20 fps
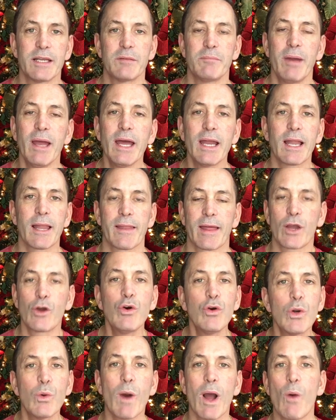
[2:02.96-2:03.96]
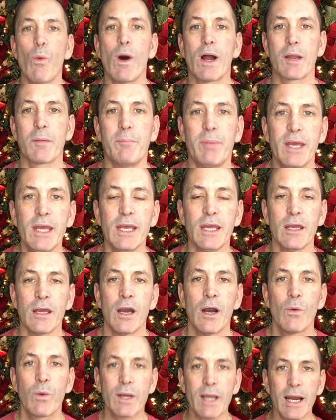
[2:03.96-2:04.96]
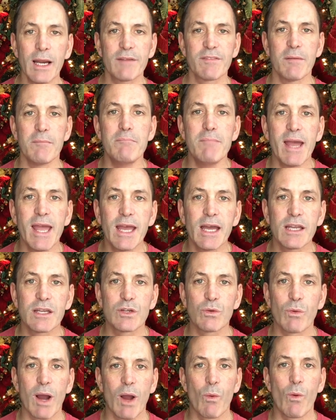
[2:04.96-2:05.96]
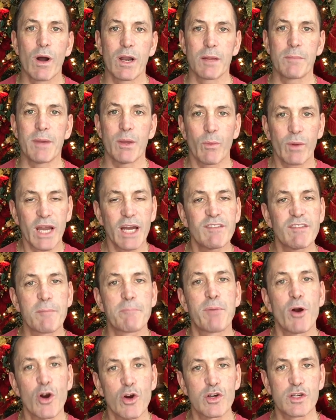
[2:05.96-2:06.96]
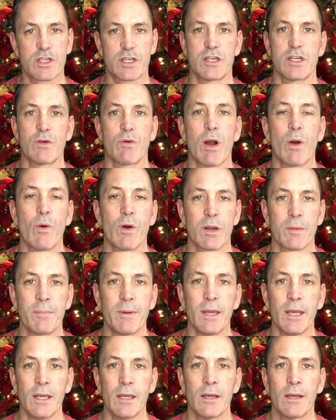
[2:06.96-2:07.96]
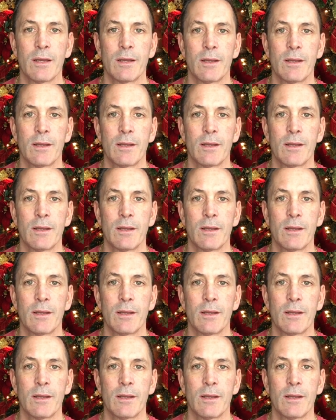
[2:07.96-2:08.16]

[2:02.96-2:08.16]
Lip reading: in bed, I'm like, who do I want to be? What kind of a man do I want to be? What kind of a person do I want to be?